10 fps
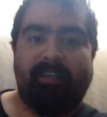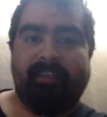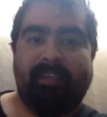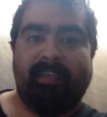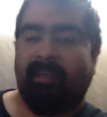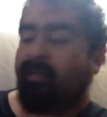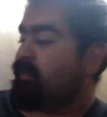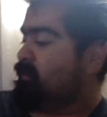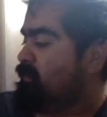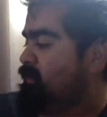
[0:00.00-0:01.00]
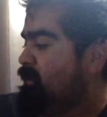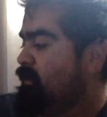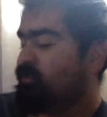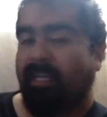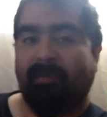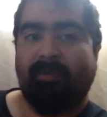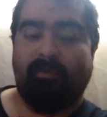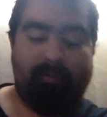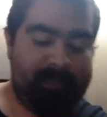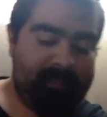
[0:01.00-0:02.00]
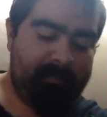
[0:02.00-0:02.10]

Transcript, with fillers: in the uh, entertainment room in the